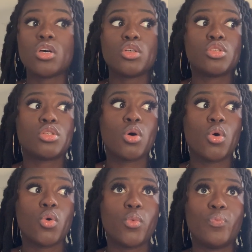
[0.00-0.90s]

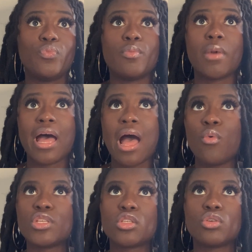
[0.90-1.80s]
So I
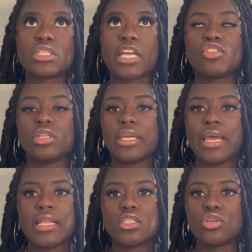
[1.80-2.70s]
wasn't on schedule
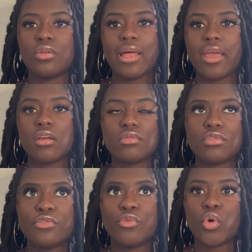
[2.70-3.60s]
again till like
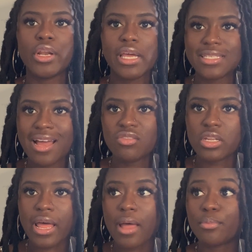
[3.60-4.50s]
4 days after
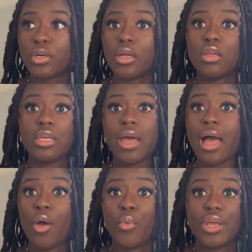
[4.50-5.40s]
that. But yeah,
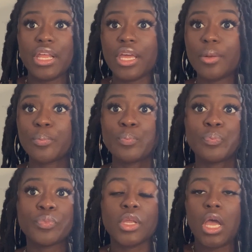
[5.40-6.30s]
I went in,
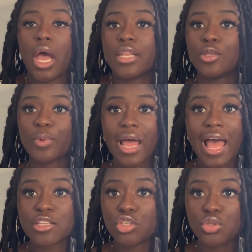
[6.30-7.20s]
I did what I
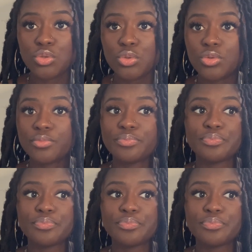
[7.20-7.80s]
had to do.